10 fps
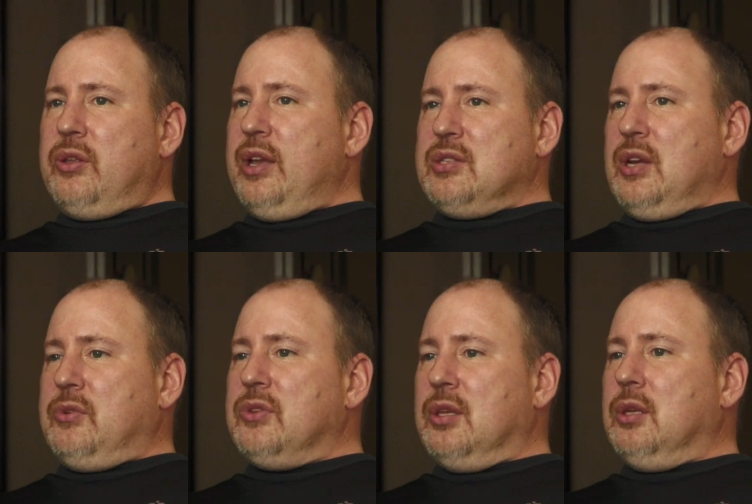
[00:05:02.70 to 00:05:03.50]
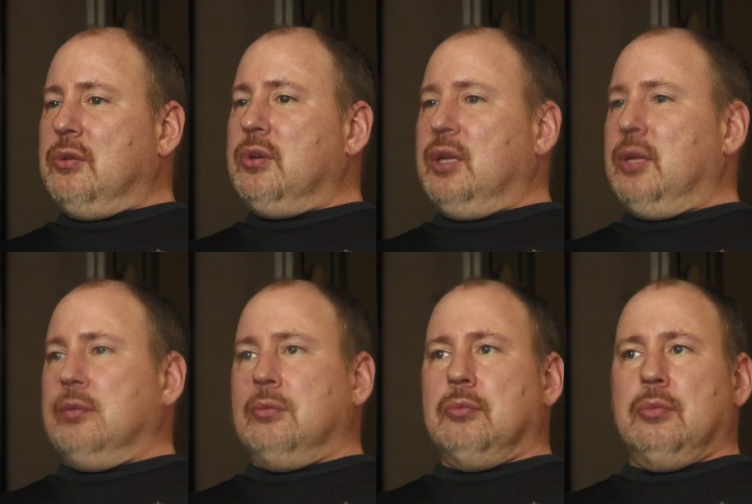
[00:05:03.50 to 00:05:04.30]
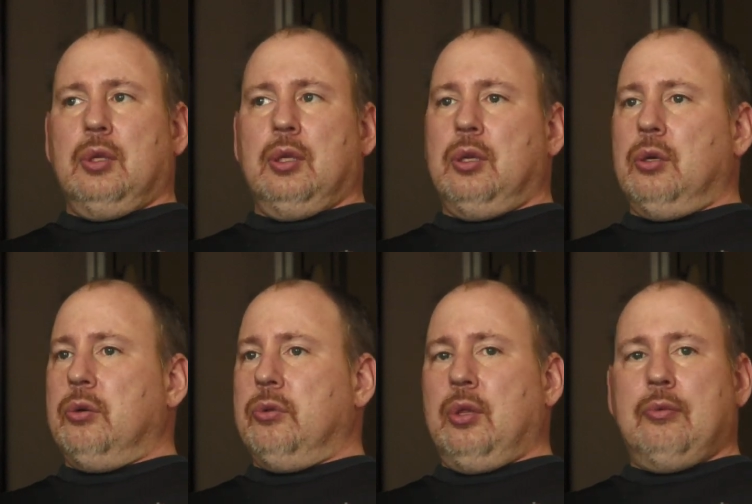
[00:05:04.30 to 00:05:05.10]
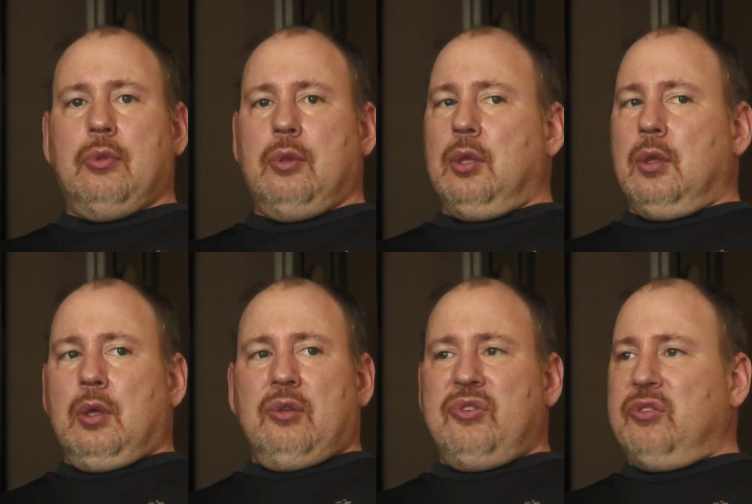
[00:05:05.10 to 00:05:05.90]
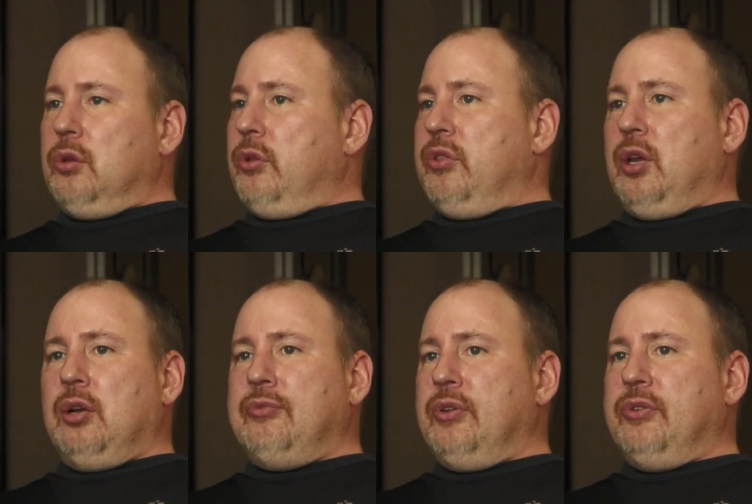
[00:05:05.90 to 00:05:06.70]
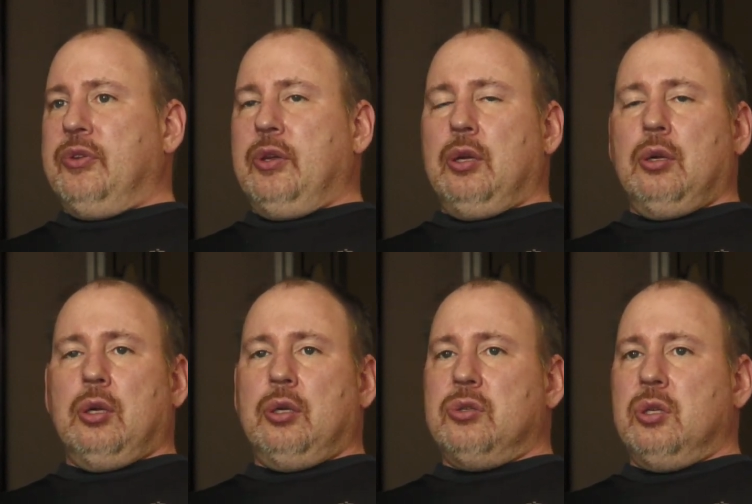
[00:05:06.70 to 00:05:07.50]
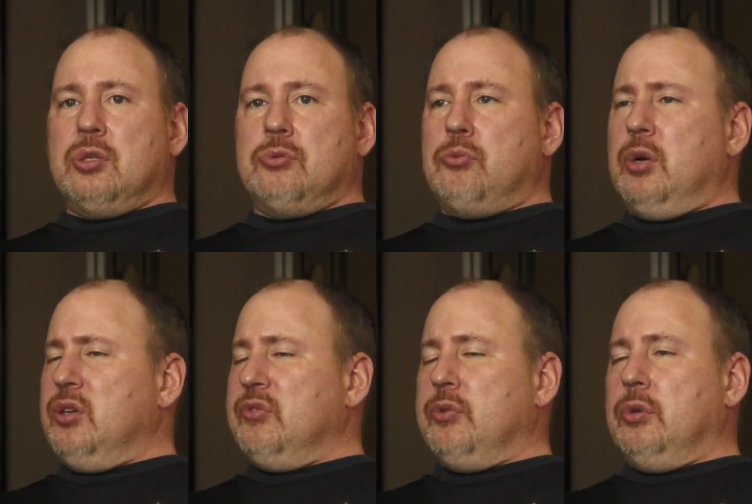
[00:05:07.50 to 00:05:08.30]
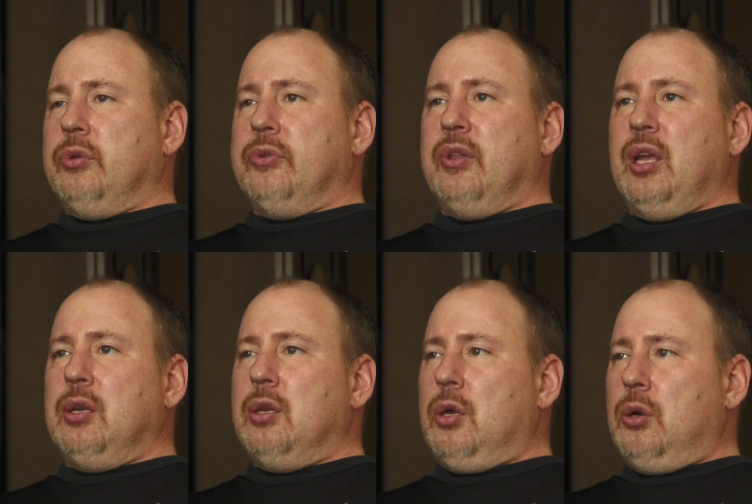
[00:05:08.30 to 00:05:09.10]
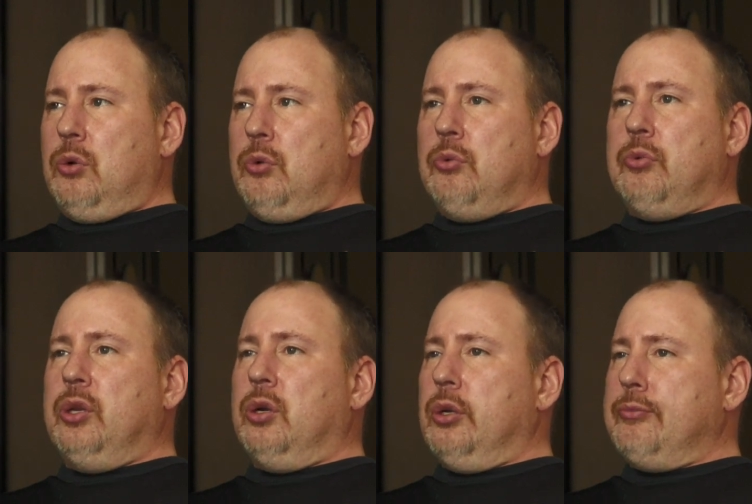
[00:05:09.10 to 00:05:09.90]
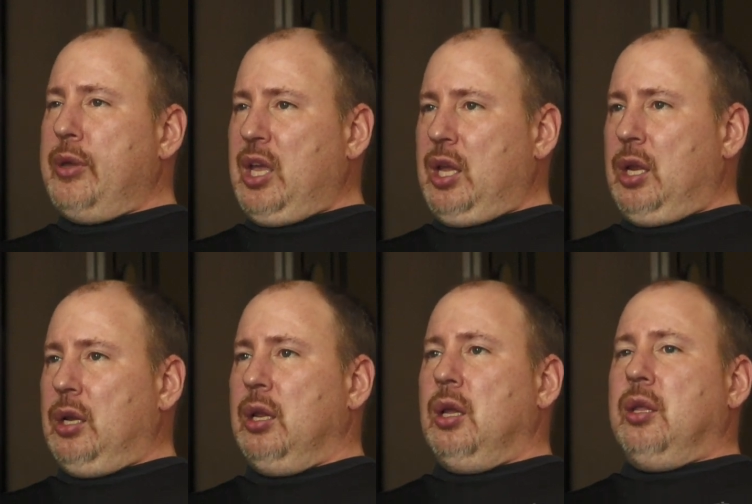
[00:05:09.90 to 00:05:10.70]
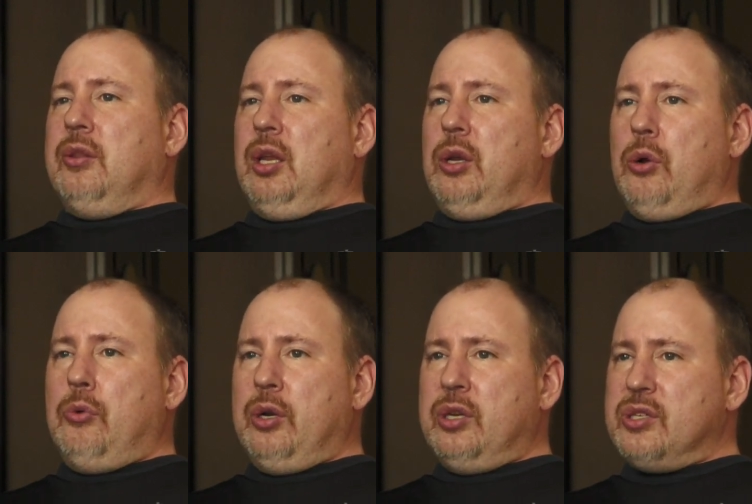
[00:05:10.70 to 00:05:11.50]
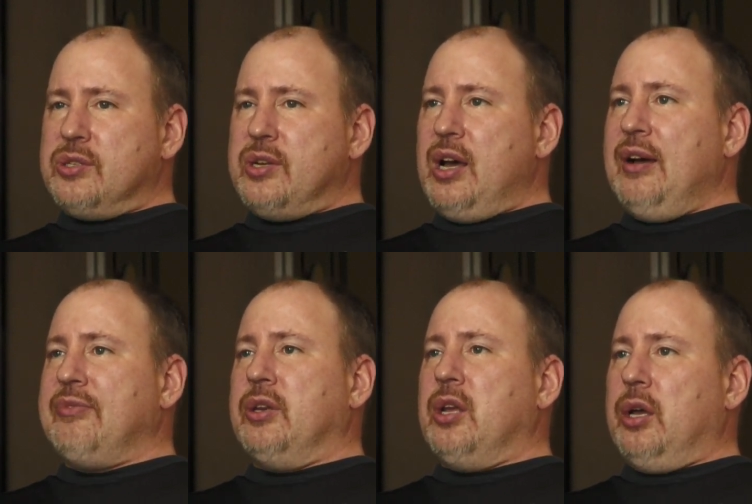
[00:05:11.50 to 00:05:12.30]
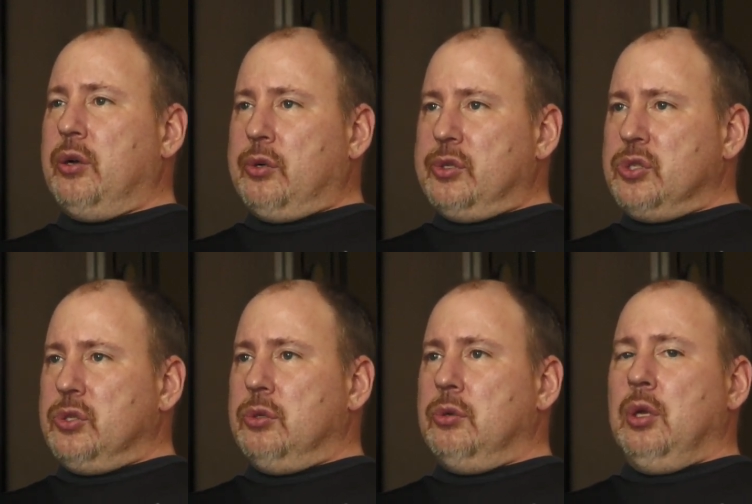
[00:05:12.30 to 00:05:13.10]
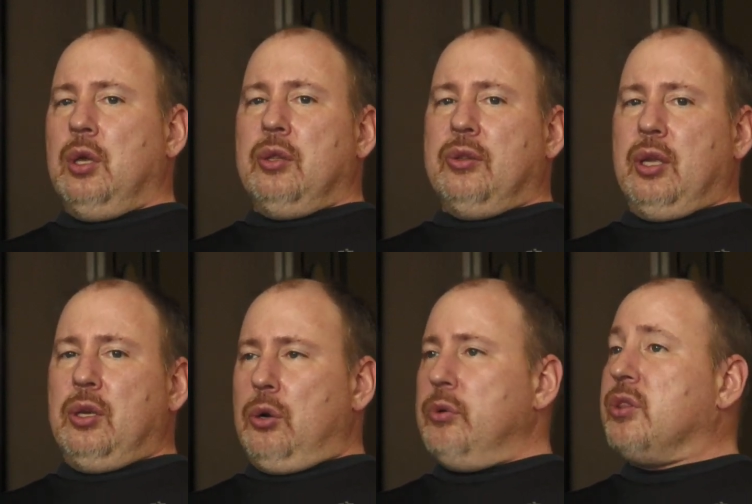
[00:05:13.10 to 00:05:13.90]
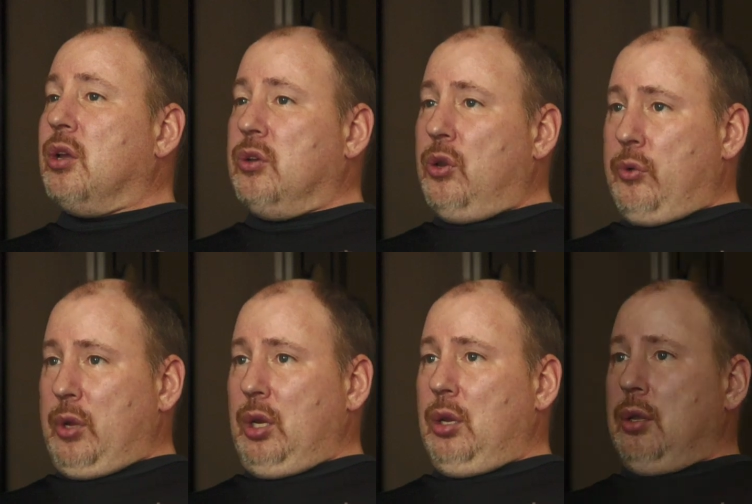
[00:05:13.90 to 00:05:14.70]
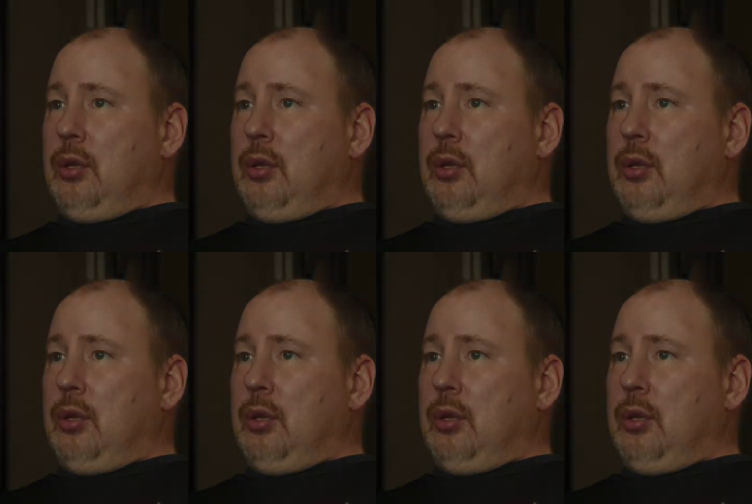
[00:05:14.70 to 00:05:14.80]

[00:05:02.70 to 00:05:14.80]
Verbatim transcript: has everything you need. You know, the physical therapists here are just wonderful. They know when you're in pain. They know when to stop and not hurt you. They know what they're doing.